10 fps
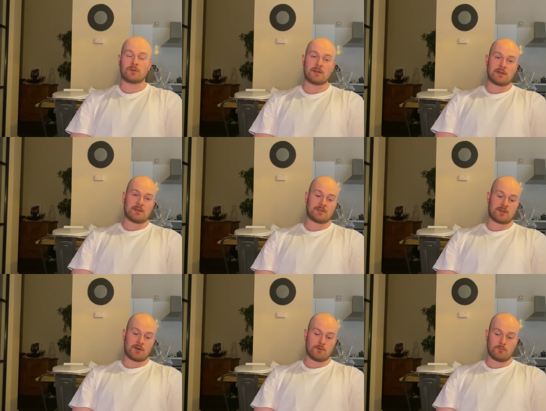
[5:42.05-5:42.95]
Uh,
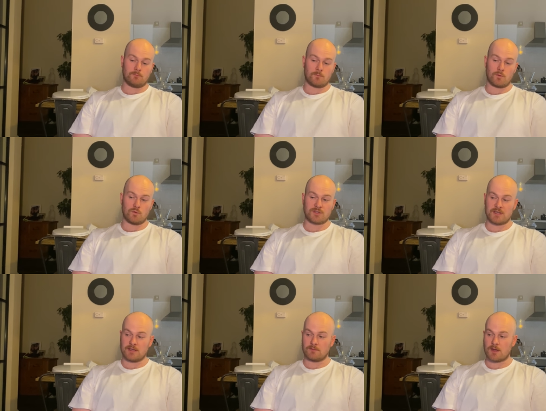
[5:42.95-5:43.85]
so we'll
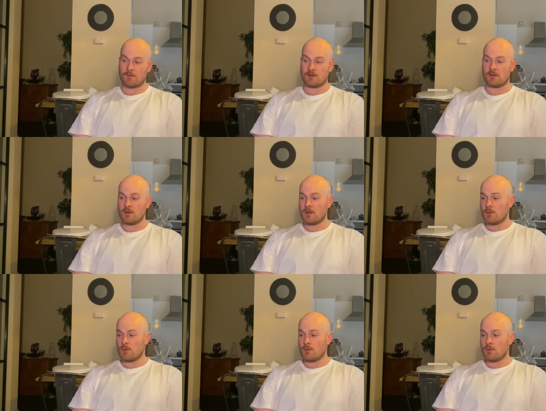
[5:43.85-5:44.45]
see. I mean,